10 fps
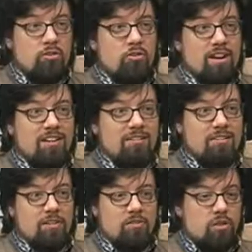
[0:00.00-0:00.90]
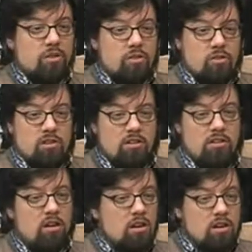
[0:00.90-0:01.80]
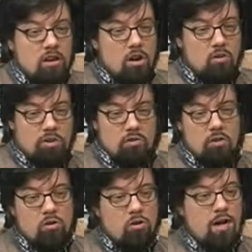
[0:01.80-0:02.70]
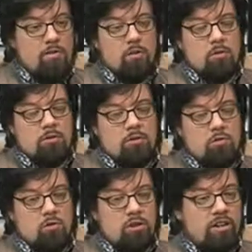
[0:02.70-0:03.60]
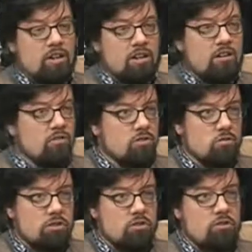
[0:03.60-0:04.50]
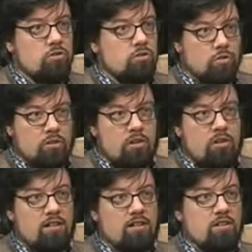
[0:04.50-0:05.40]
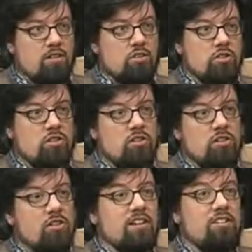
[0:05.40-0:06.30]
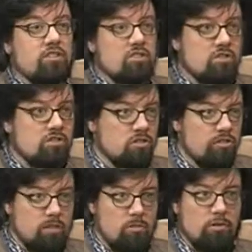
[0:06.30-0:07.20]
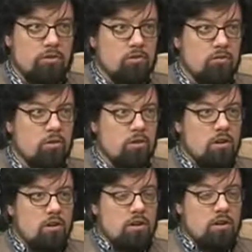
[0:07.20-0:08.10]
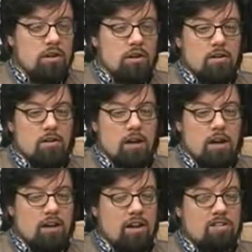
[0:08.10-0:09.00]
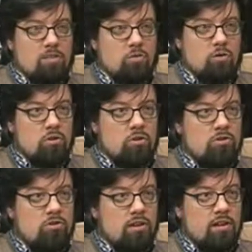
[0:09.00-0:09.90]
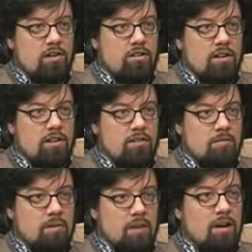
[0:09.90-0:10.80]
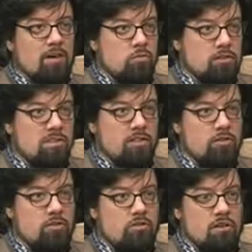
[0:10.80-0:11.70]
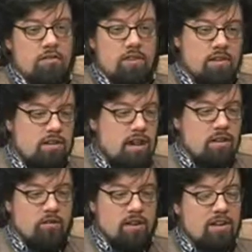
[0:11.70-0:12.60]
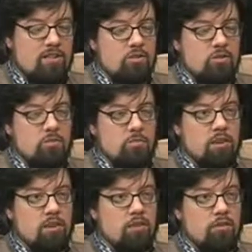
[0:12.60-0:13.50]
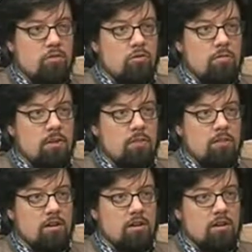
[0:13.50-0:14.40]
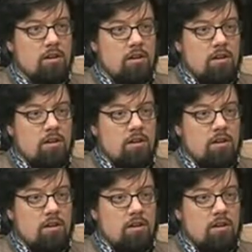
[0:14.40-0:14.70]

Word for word: are correct. You can you can go to your local comic book store and get individual issues or the collected editions. The collected editions are available through uh, online stores and and big box retailers. And then now, yeah, is breaking through and becoming a